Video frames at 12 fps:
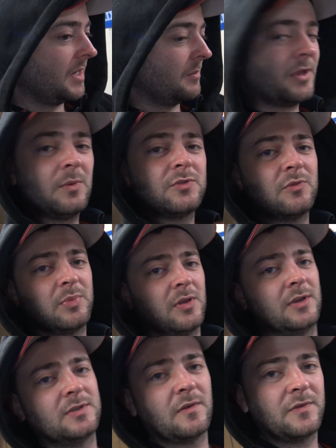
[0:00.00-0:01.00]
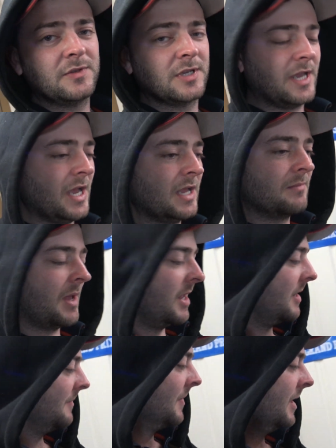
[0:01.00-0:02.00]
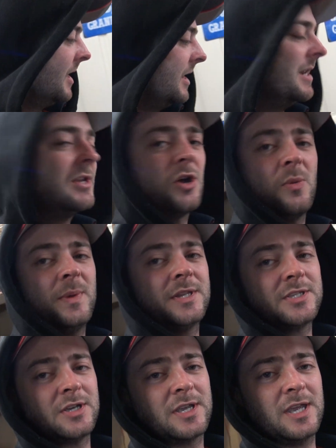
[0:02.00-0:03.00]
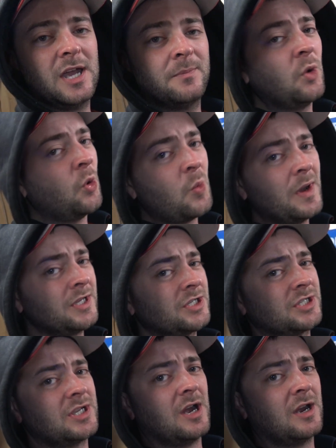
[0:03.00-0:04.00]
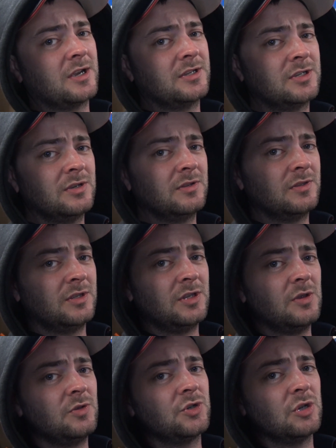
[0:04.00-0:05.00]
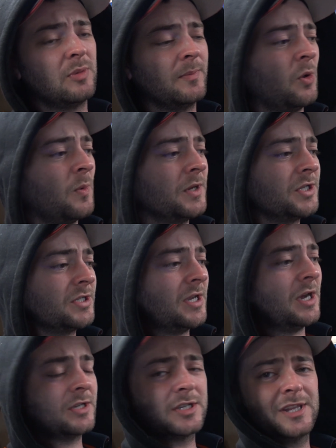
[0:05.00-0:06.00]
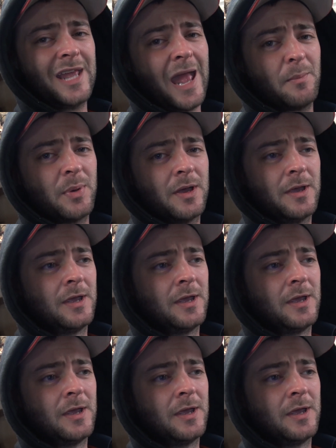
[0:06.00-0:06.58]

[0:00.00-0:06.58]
But I always reply as often as I can, man. And any comments I get, I'm not always stuck to the YouTube. I'm not always stuck to the app.